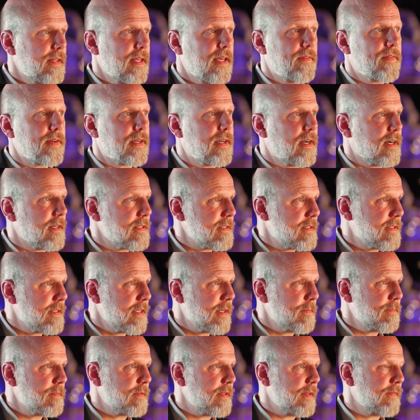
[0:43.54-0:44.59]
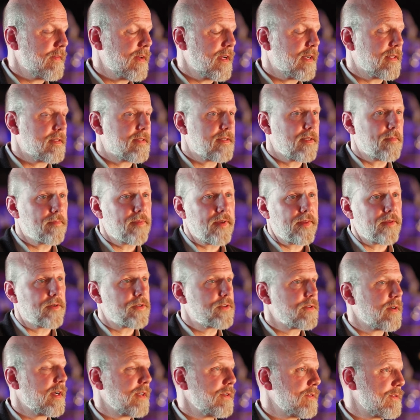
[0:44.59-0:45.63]
they have a concept, they've got something they're
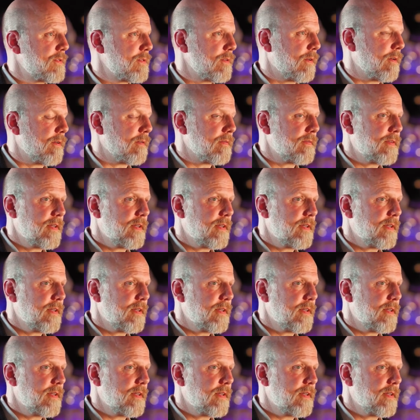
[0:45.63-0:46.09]
trying to solve,